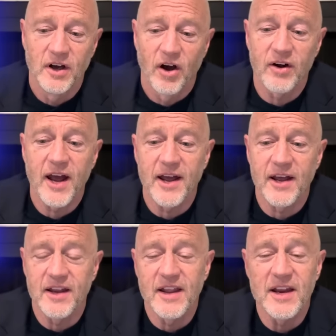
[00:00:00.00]
Okay,
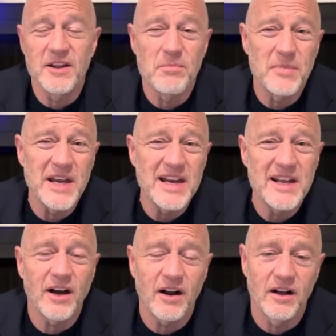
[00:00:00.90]
and then in the
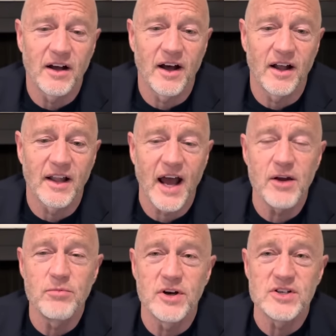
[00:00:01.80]
median uh,
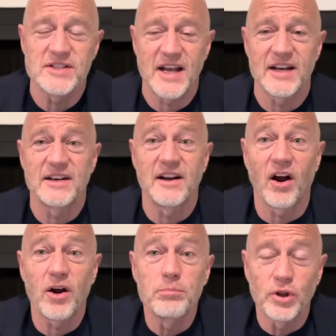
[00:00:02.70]
line, which is that
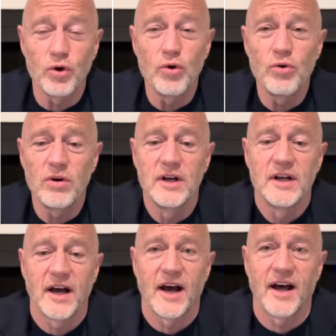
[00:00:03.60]
dark blue
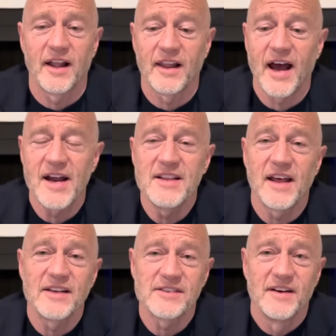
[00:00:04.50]
uh, line,
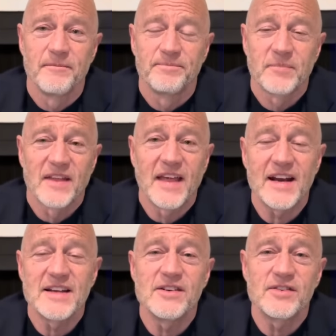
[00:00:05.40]
that's,
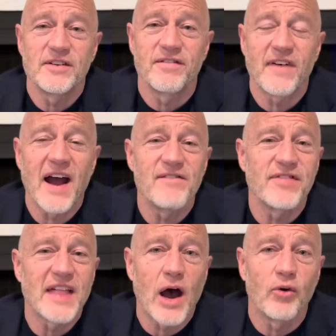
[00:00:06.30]
that is the
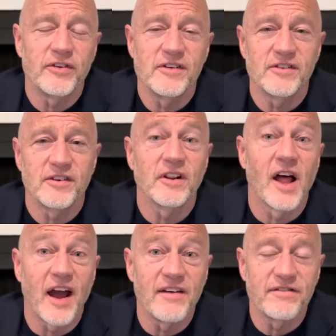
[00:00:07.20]
5,000th
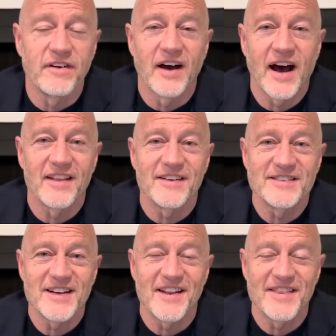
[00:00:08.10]
life out of the
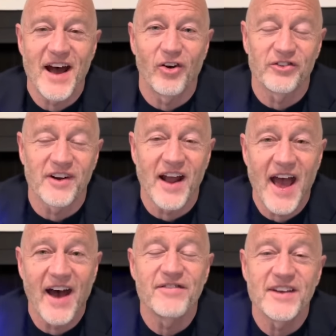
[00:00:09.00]
10,000.
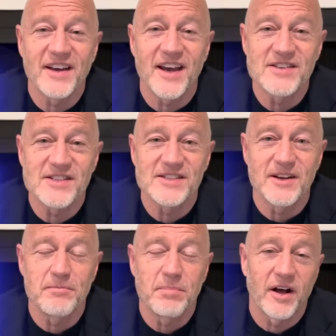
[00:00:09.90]
Half the cases
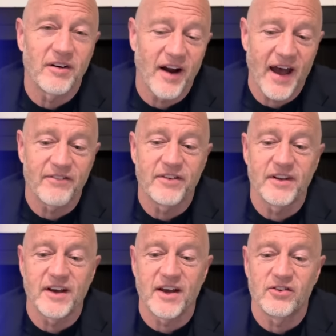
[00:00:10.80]
did better, half of
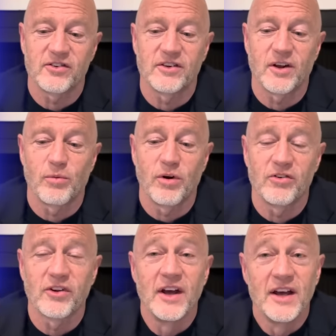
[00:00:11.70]
the cases did
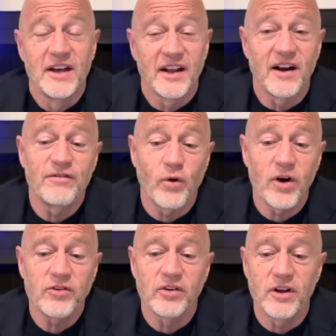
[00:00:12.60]
worse. And
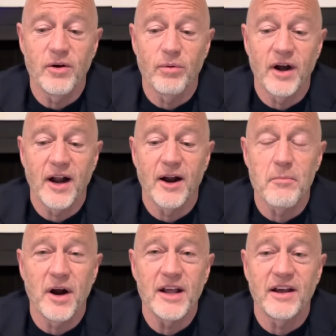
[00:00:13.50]
unfortunately, you run out of
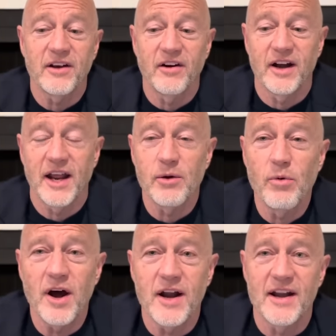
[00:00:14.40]
money here at
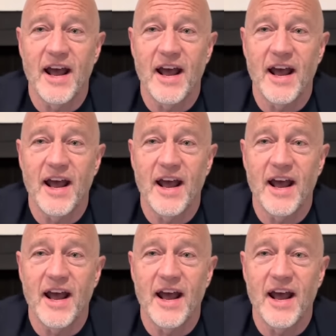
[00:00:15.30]
81.